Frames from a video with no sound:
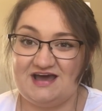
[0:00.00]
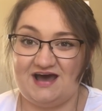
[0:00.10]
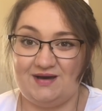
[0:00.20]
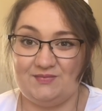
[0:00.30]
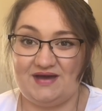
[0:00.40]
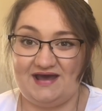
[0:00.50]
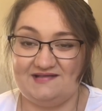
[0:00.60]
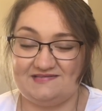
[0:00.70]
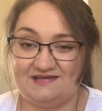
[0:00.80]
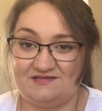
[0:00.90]

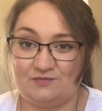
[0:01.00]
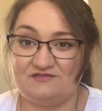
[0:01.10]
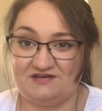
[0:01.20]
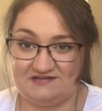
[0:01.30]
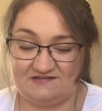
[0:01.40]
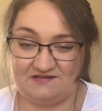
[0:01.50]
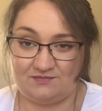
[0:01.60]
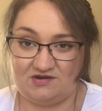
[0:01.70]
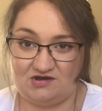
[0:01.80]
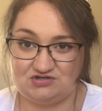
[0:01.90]
as is my Fantastic
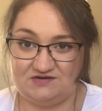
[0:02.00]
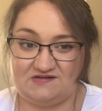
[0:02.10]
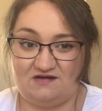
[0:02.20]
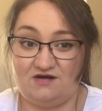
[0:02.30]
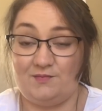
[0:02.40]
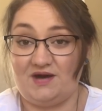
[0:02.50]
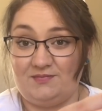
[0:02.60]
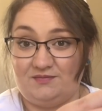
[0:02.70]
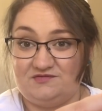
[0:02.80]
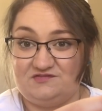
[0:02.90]
Menagerie Tarot by
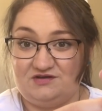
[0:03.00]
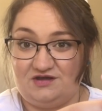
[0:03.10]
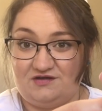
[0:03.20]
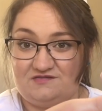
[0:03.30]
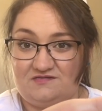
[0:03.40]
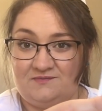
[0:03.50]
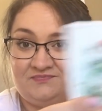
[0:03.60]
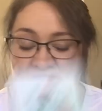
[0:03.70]
Bubba Studios.